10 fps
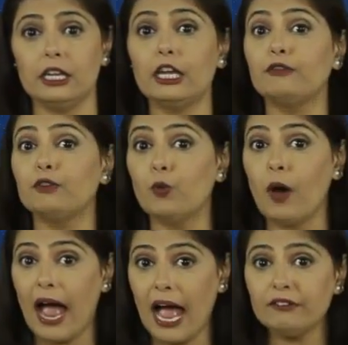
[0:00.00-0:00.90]
if you
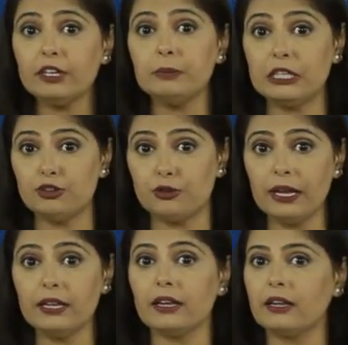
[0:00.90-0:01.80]
haven't been
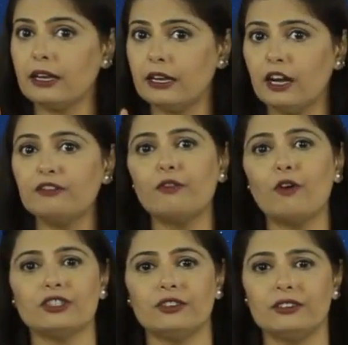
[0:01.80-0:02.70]
drinking enough
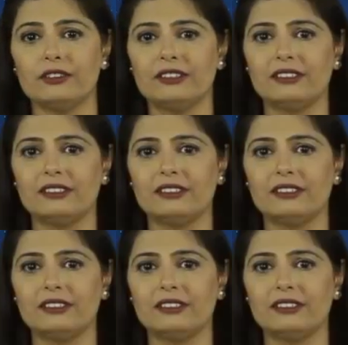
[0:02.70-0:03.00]
water.